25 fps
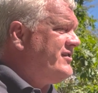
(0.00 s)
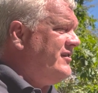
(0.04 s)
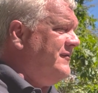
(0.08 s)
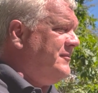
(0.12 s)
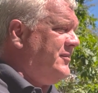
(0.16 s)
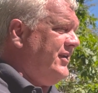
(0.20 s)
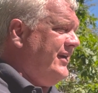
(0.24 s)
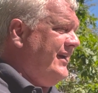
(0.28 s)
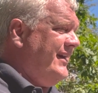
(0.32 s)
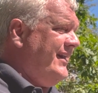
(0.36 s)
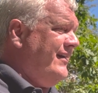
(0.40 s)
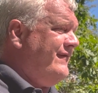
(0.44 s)
of
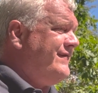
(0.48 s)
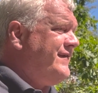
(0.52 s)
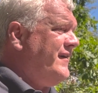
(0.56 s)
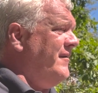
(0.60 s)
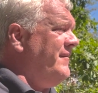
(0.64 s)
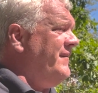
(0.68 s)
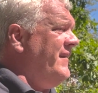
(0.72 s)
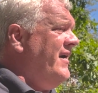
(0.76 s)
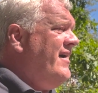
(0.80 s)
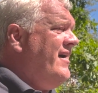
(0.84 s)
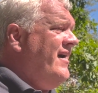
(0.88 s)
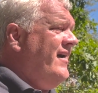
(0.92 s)
bleeding,
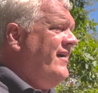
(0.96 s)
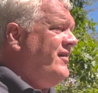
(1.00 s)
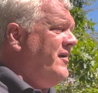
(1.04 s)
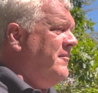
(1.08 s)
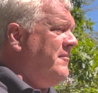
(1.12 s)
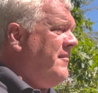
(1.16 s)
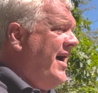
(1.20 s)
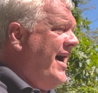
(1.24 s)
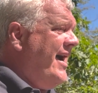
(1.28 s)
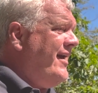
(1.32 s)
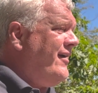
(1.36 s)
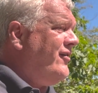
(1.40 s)
from the
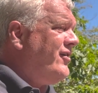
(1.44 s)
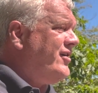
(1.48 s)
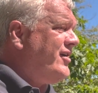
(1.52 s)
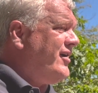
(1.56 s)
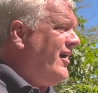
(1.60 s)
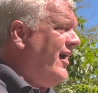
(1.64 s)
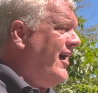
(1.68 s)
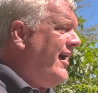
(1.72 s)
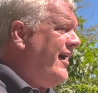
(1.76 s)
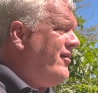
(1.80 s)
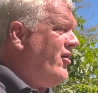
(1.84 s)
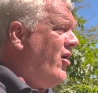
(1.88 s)
minor
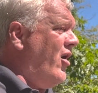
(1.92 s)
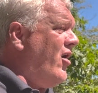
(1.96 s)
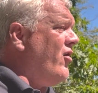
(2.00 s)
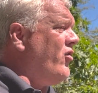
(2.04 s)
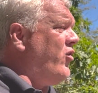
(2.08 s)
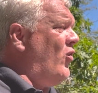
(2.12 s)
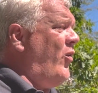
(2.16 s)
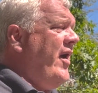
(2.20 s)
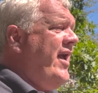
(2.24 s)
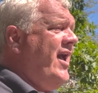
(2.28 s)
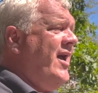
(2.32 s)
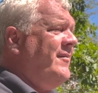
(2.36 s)
cut all
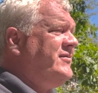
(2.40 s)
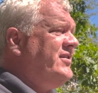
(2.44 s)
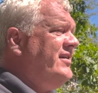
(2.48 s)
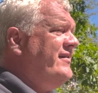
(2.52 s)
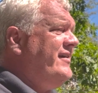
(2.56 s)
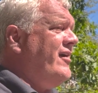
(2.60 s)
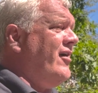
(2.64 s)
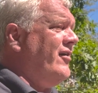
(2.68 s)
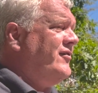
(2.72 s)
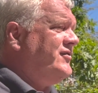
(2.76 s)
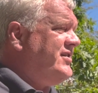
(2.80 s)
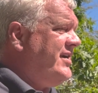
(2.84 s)
the way up to
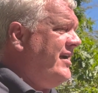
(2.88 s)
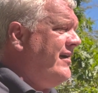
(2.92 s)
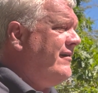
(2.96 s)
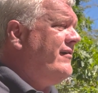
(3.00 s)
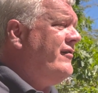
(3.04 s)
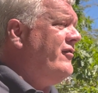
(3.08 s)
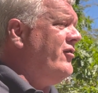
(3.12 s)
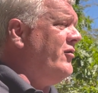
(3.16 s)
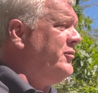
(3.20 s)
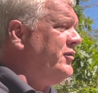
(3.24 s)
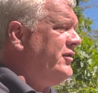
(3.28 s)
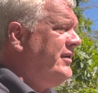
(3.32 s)
the
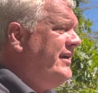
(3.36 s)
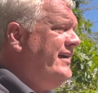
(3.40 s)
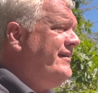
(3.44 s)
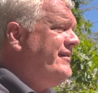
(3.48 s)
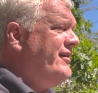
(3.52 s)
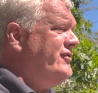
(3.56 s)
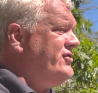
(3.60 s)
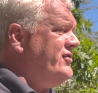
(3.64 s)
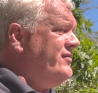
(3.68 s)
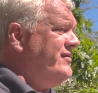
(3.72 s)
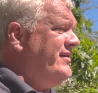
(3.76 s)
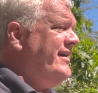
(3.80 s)
arterial bleed
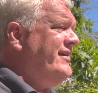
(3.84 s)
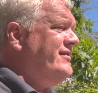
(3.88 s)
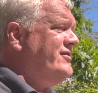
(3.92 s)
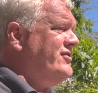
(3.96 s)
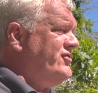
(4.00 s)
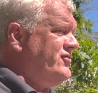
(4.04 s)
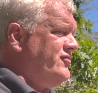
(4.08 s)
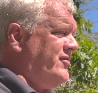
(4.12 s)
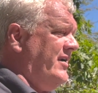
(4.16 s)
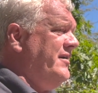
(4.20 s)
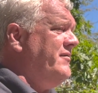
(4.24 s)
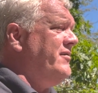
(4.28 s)
that you need to
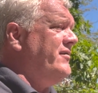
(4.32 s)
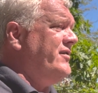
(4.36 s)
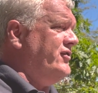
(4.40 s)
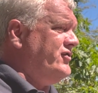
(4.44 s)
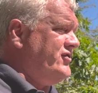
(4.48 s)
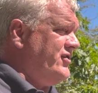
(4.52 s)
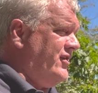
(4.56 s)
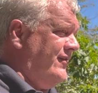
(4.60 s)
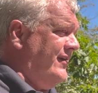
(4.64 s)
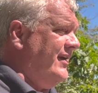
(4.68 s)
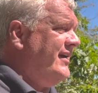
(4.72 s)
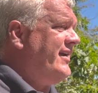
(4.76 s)
treat with a
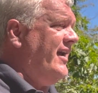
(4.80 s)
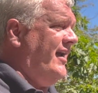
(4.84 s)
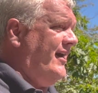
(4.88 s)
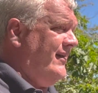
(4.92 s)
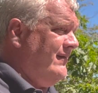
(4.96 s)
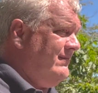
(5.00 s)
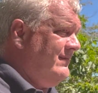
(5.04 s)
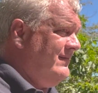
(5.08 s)
tourniquet.